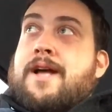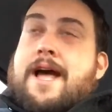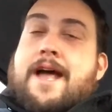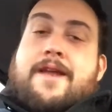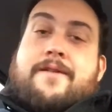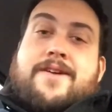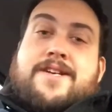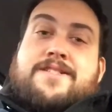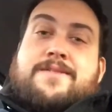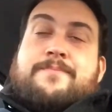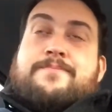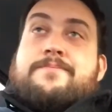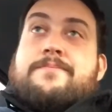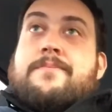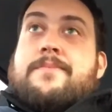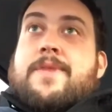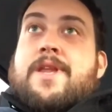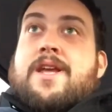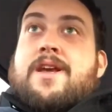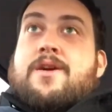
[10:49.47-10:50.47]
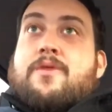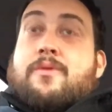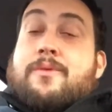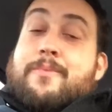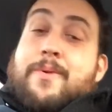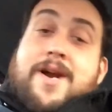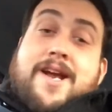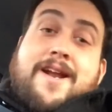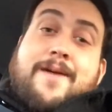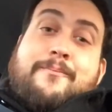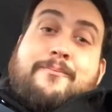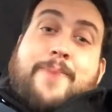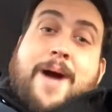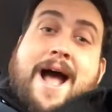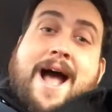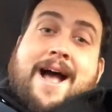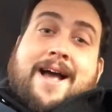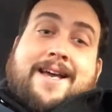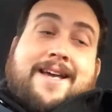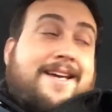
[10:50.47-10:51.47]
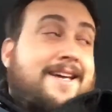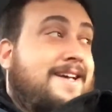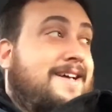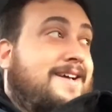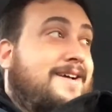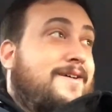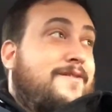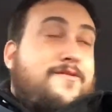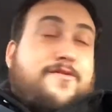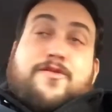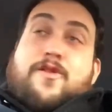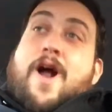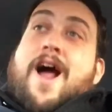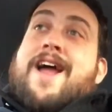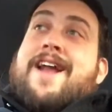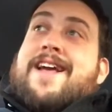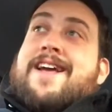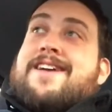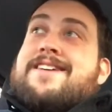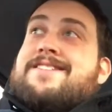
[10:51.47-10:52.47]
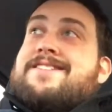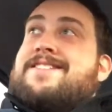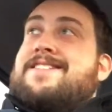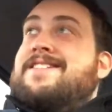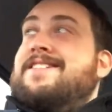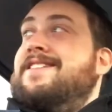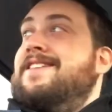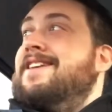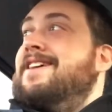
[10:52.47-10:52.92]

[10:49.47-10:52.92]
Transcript: Anyways, we're bringing it back. Fridays.